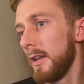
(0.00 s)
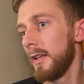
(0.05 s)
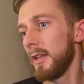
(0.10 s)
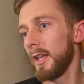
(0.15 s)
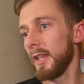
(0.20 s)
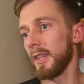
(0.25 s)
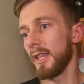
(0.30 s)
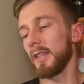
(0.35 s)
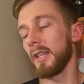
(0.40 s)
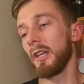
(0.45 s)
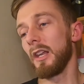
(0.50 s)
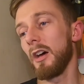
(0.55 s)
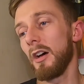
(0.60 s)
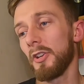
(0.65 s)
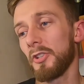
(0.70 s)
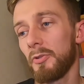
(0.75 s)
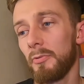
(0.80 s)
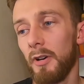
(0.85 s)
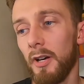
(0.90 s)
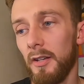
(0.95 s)
And then the
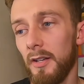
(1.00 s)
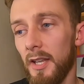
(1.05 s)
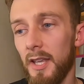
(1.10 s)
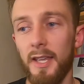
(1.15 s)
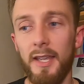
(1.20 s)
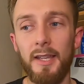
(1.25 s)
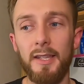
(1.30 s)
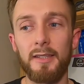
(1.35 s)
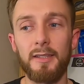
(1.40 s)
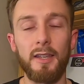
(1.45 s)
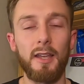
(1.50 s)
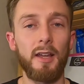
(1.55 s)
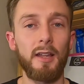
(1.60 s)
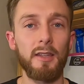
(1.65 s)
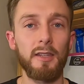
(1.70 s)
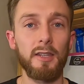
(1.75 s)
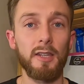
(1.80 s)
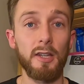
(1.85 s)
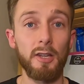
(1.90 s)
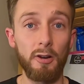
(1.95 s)
last one is
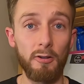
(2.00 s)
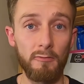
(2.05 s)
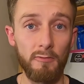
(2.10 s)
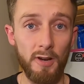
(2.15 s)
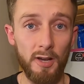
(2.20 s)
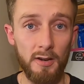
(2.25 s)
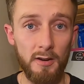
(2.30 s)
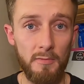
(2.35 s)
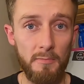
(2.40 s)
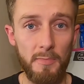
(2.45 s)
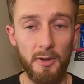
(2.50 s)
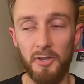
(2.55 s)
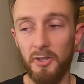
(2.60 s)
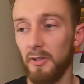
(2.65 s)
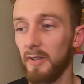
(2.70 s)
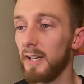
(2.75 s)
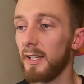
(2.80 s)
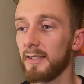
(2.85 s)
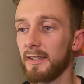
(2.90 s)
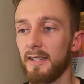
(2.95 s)
your long run, but
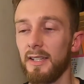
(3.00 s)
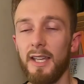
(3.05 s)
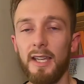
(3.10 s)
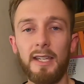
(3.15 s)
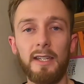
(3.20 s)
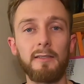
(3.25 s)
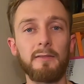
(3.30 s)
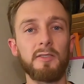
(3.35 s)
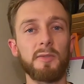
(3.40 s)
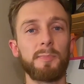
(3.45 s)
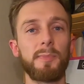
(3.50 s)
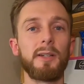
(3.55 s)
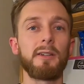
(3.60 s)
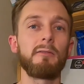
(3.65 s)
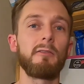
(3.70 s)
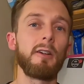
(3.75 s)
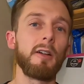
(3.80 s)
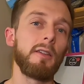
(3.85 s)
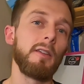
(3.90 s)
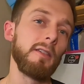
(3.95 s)
doing it as a negative split
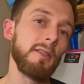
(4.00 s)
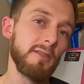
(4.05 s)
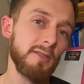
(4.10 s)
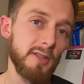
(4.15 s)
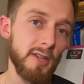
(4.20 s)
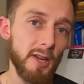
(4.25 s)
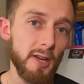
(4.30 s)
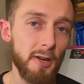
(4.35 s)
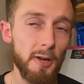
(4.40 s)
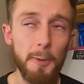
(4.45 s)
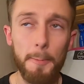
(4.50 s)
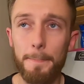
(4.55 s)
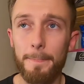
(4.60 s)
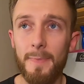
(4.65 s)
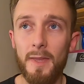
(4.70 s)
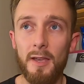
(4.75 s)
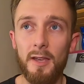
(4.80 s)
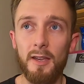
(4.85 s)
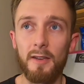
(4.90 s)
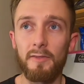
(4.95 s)
run. So
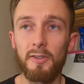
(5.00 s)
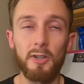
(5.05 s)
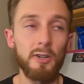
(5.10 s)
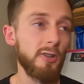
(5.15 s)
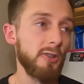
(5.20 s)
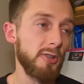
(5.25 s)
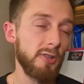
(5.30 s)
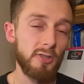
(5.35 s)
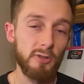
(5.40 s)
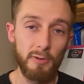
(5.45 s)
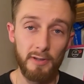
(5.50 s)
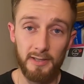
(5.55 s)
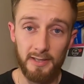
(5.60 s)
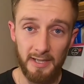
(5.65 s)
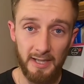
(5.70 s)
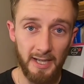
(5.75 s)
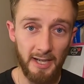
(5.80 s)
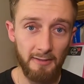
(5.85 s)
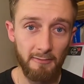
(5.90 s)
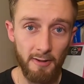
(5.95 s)
if you're going to do a
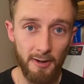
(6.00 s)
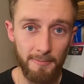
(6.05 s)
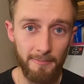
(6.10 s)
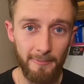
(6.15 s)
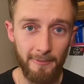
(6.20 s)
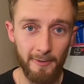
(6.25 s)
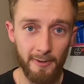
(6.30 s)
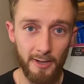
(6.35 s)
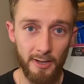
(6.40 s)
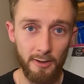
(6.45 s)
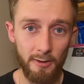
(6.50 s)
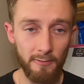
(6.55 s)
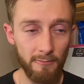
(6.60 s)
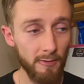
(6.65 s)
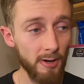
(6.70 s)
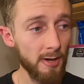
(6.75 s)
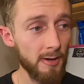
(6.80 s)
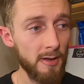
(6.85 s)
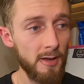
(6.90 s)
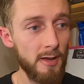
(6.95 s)
20k run for your long
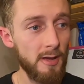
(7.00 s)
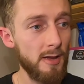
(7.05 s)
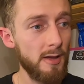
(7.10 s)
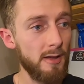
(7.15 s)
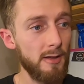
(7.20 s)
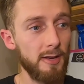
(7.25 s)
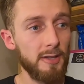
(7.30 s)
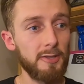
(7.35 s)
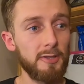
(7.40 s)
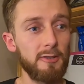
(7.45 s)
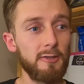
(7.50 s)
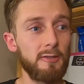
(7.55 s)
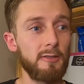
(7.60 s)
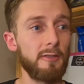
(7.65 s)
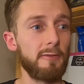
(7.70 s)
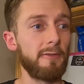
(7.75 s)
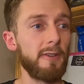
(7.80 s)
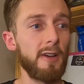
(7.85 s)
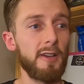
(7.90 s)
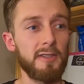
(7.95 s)
run, I do the
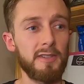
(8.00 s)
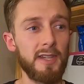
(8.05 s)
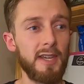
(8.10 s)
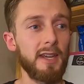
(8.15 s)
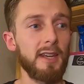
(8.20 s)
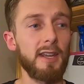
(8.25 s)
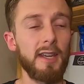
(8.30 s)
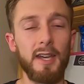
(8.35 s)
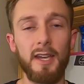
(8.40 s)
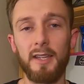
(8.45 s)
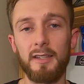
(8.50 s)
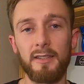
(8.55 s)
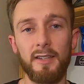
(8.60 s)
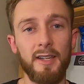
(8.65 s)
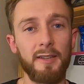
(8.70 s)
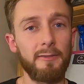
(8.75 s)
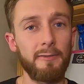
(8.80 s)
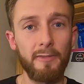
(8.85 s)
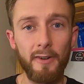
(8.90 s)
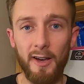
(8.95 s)
first 10k,
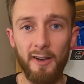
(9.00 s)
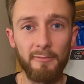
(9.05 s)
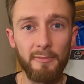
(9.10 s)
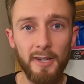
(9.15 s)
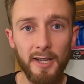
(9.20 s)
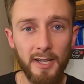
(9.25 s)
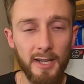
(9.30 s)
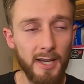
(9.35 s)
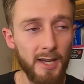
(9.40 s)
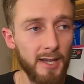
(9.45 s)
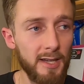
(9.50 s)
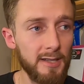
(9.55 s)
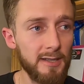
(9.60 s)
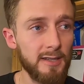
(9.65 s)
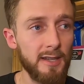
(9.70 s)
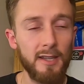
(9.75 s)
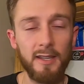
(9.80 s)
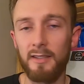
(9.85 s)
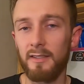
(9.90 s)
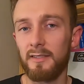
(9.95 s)
say 5-minute Ks,
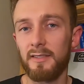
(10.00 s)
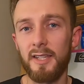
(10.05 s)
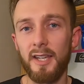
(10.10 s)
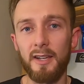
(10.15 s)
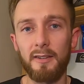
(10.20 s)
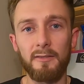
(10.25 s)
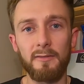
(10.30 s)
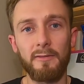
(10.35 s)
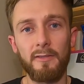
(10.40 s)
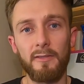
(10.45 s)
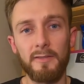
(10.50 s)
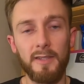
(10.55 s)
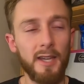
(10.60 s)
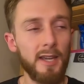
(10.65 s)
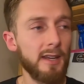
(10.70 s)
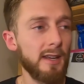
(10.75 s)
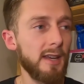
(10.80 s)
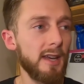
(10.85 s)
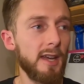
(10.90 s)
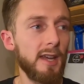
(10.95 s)
second for
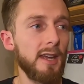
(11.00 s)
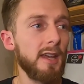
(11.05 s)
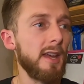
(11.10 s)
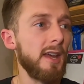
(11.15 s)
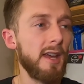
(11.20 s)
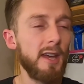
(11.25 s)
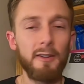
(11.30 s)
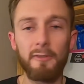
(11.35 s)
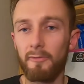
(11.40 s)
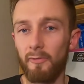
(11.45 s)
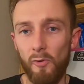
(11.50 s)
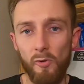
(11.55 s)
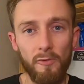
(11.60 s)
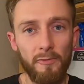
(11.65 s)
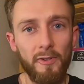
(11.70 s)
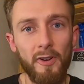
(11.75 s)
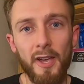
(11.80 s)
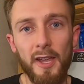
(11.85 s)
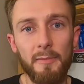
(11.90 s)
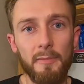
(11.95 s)
10k, 4
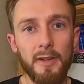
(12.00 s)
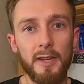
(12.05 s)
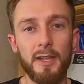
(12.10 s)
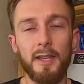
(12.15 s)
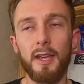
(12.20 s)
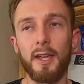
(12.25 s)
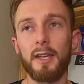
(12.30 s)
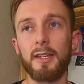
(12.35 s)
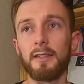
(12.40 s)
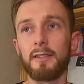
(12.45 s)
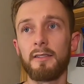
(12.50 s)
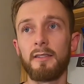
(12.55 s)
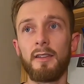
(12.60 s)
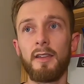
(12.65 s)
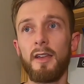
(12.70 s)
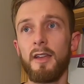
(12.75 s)
30-minute Ks.